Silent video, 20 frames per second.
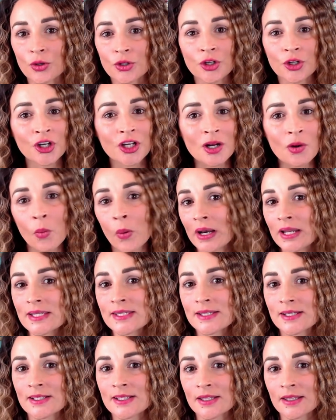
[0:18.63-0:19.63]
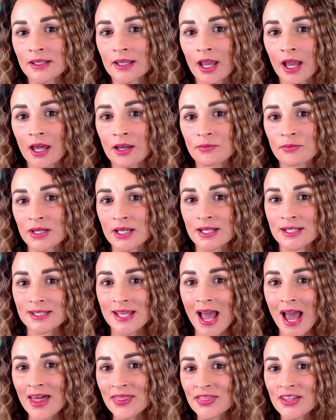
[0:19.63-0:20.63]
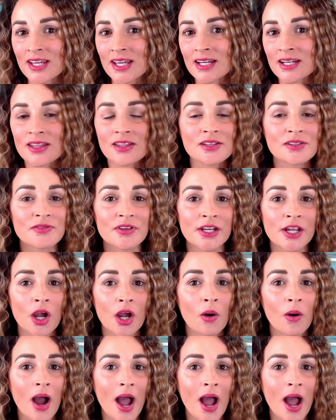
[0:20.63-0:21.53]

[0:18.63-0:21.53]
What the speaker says: you're gonna wanna stay till the end because at the end of this video,